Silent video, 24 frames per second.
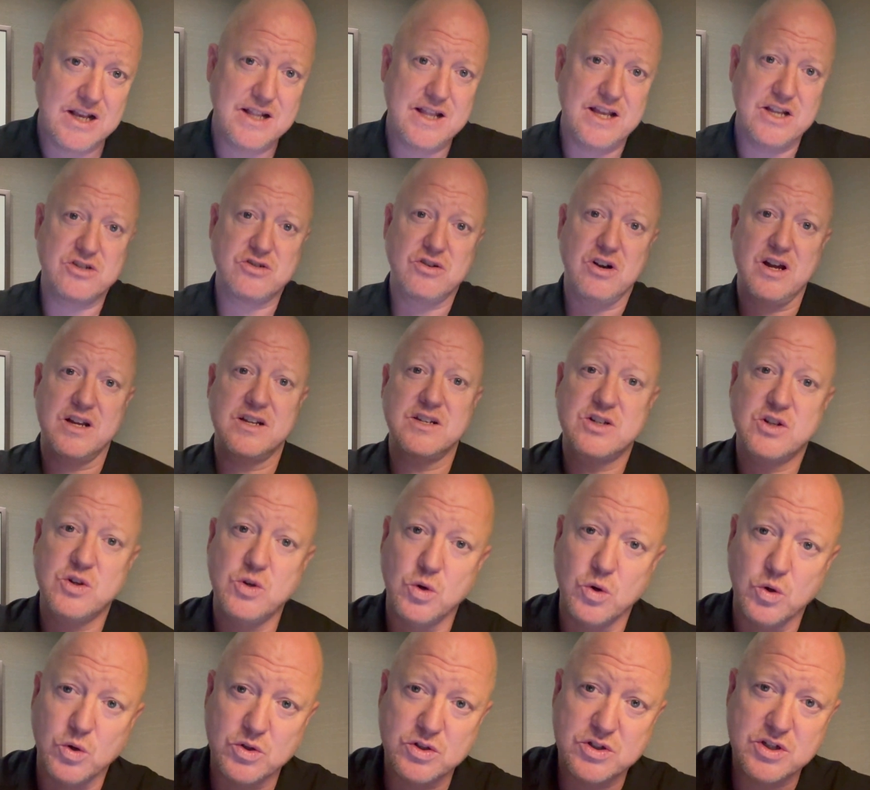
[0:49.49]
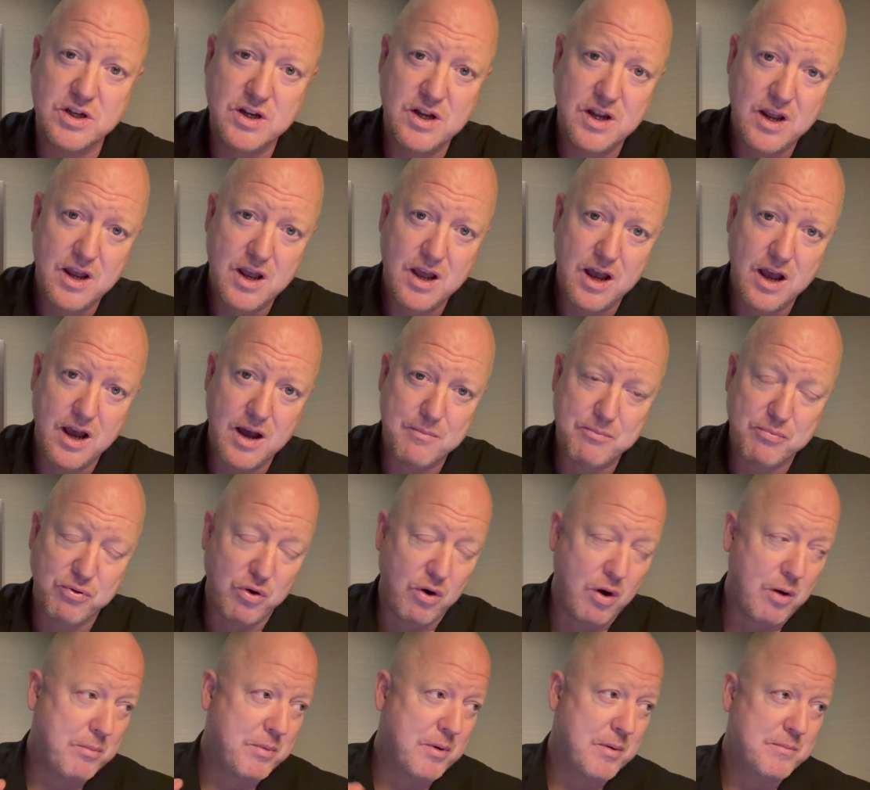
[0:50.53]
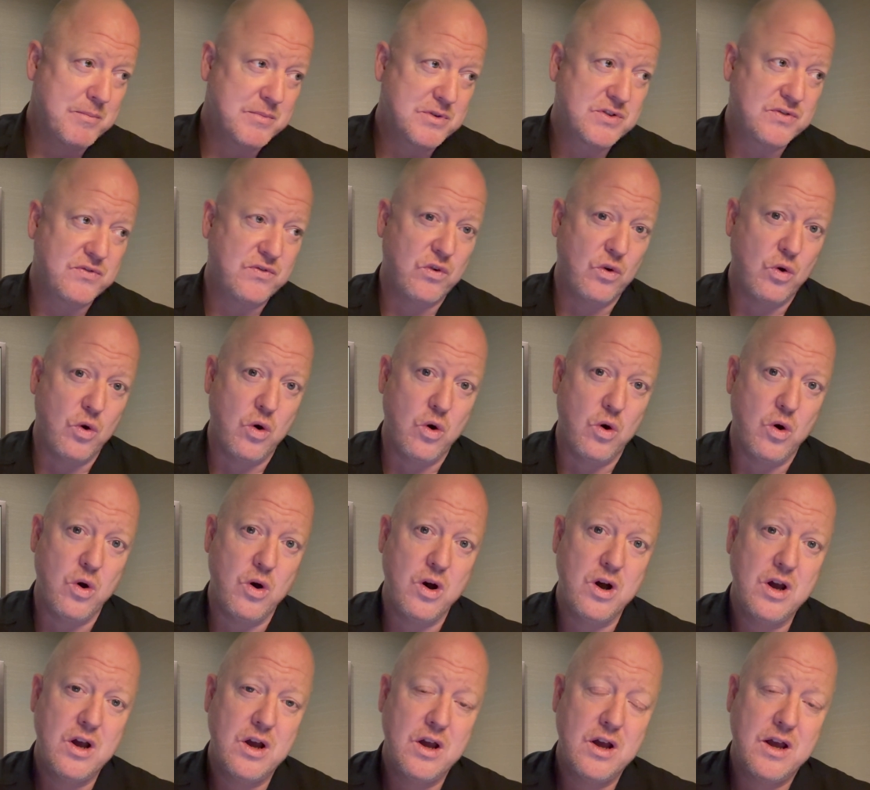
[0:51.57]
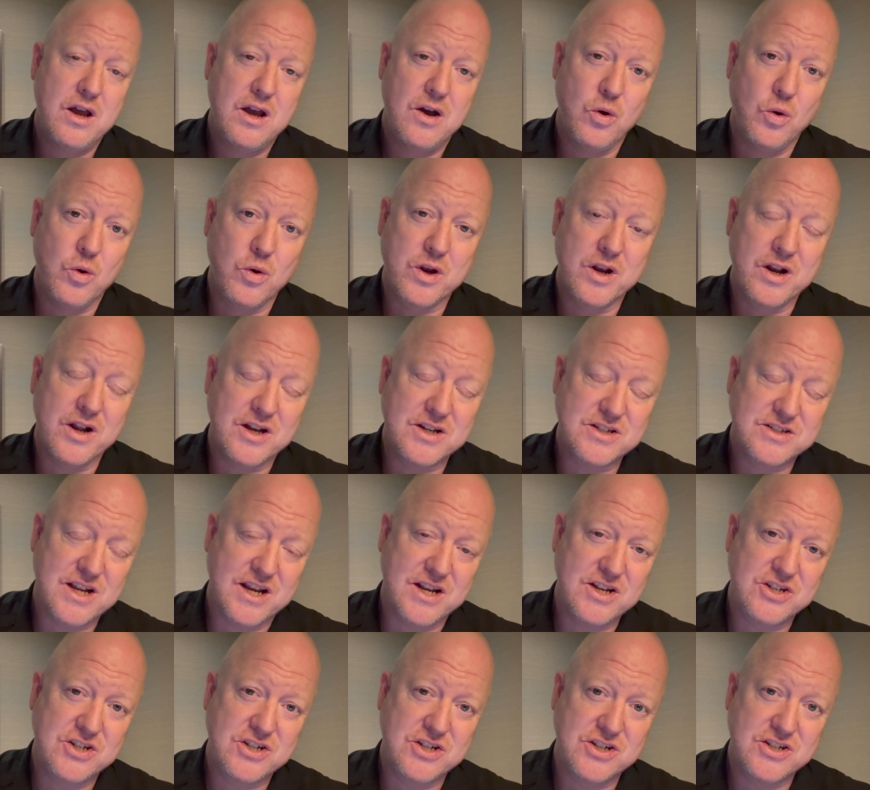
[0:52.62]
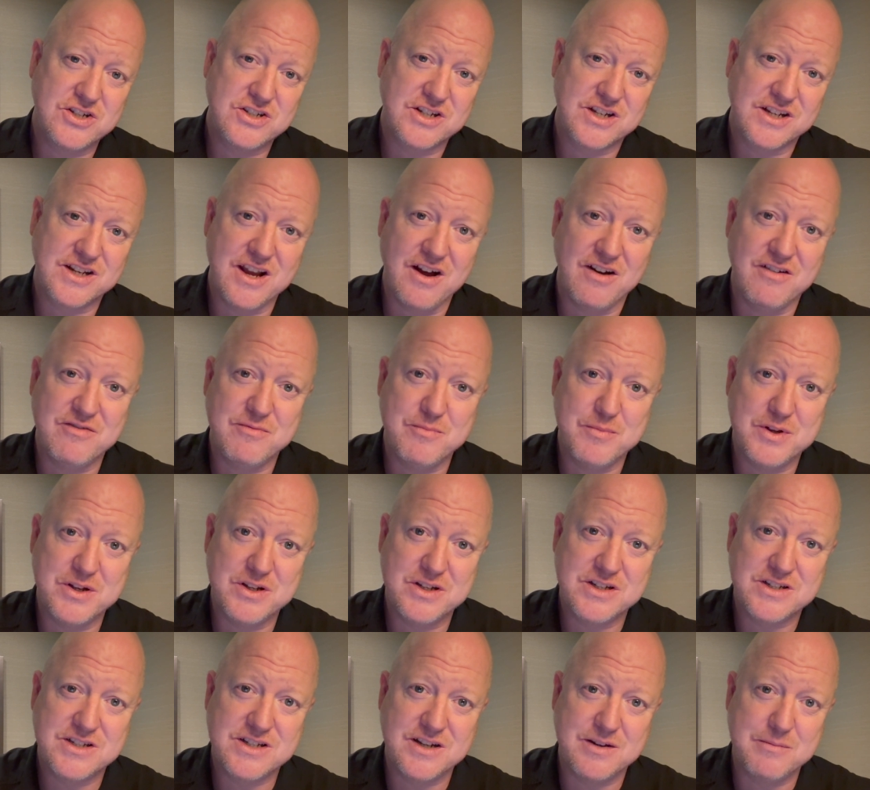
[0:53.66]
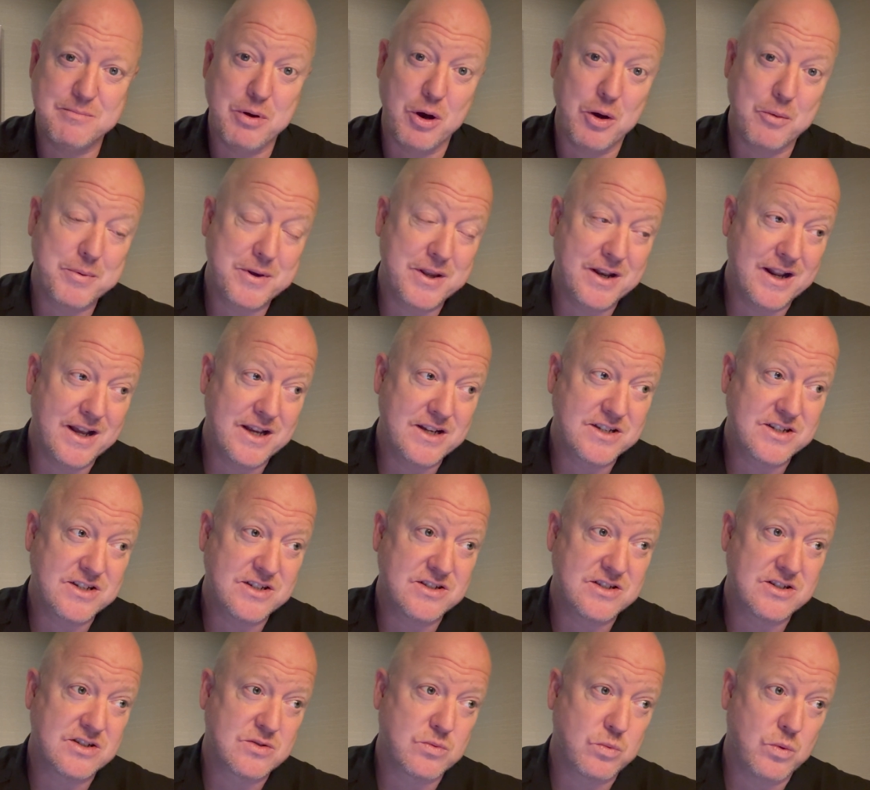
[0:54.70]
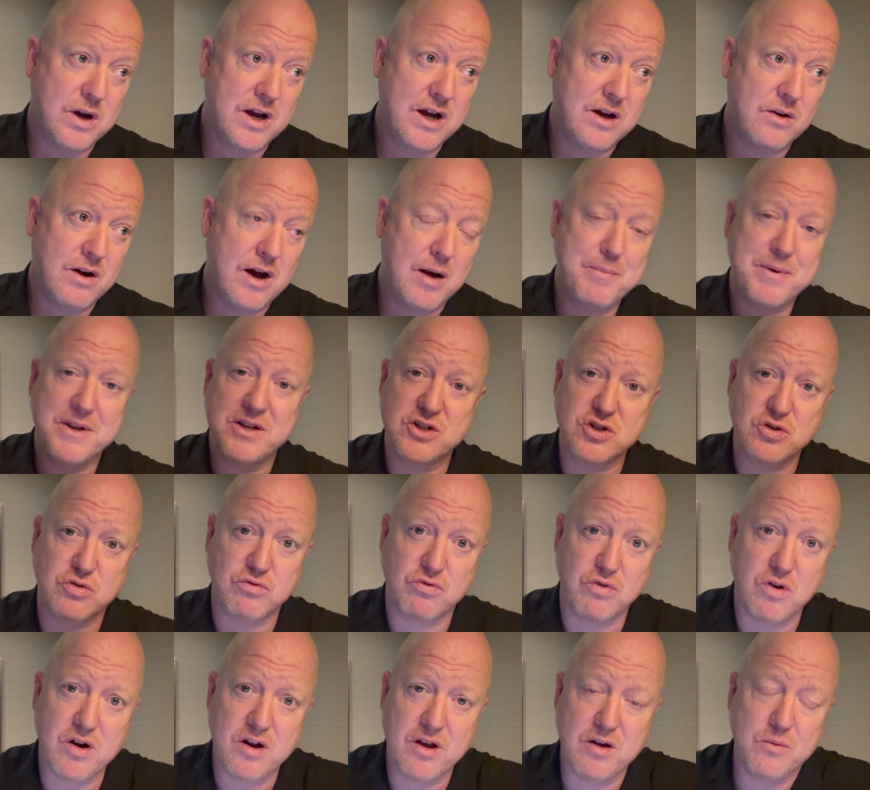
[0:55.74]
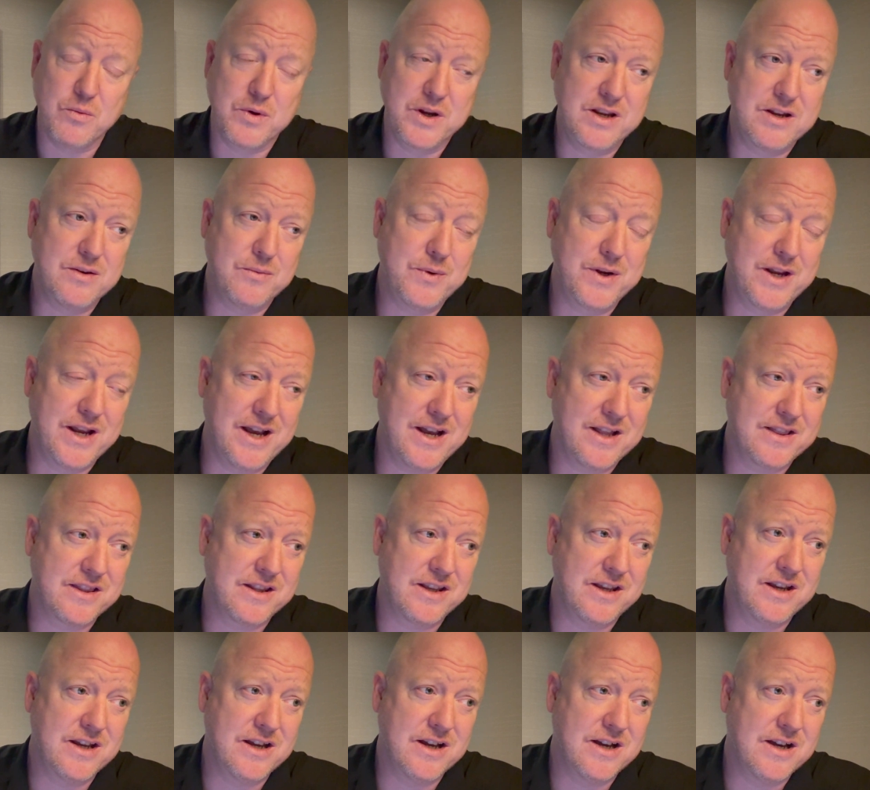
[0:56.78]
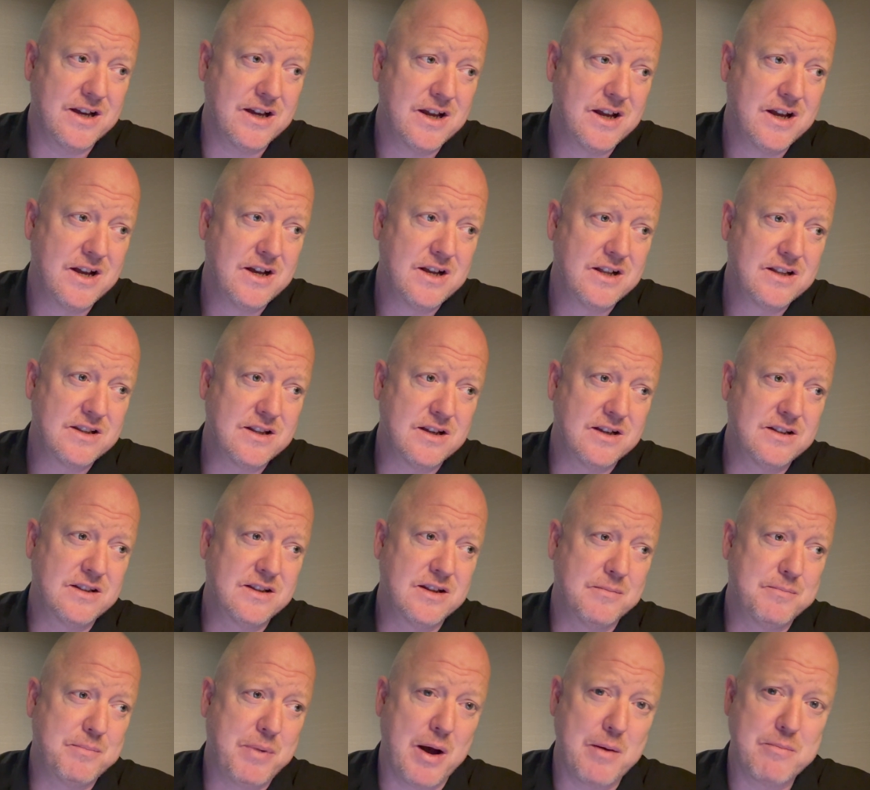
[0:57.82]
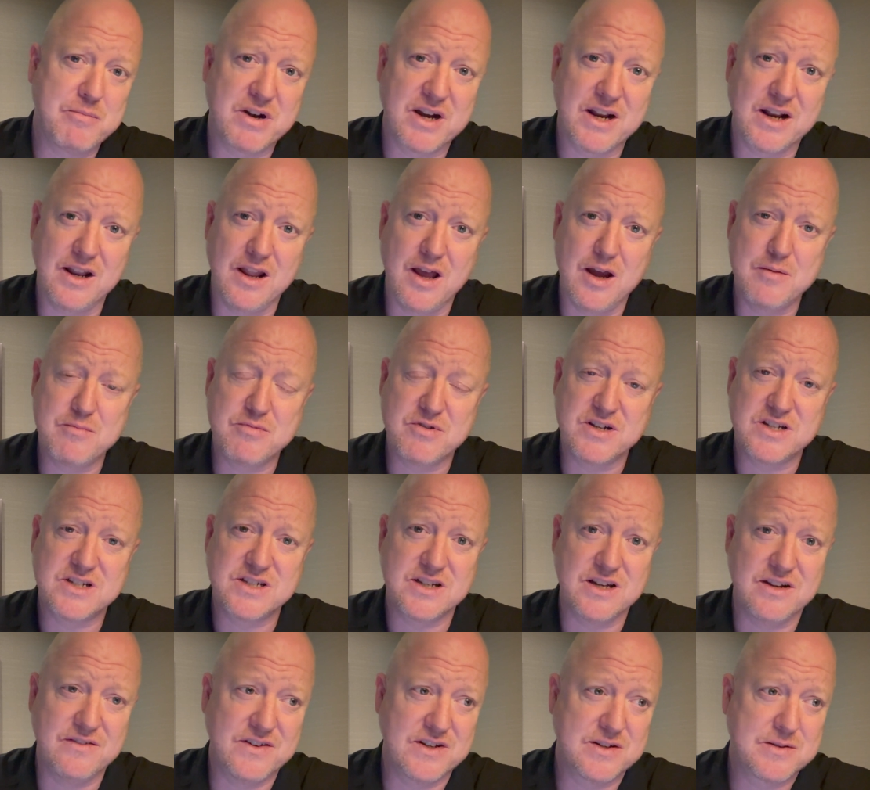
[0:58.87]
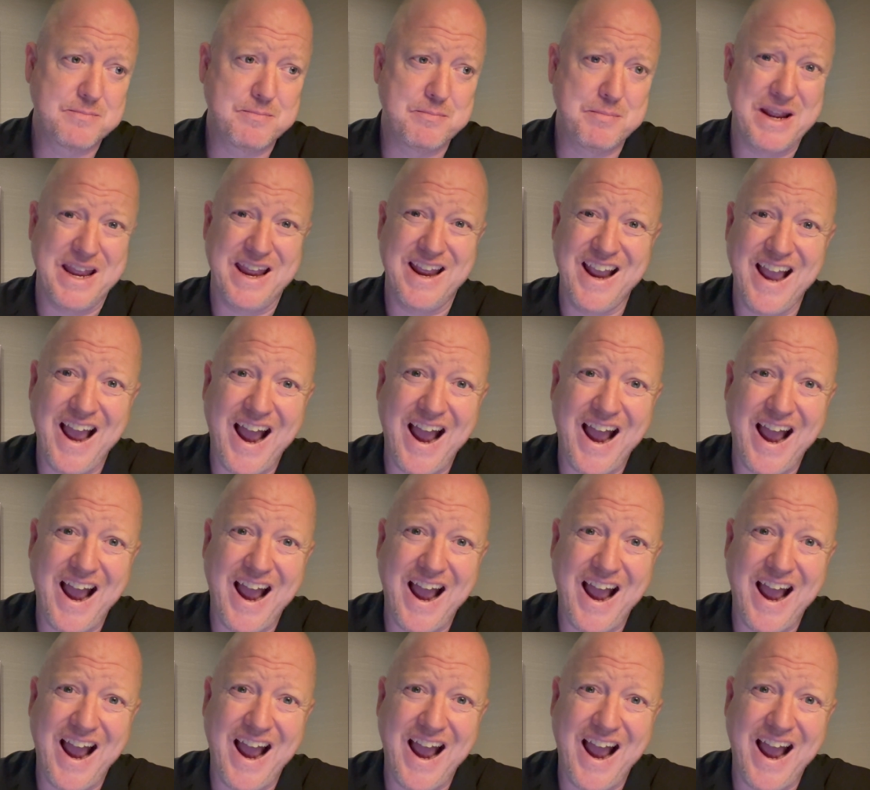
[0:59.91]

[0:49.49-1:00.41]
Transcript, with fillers: They're trying to cause uh, problems for organizations and governments and populations as well. Up in Toronto, we, we had the uh, the, the public library service being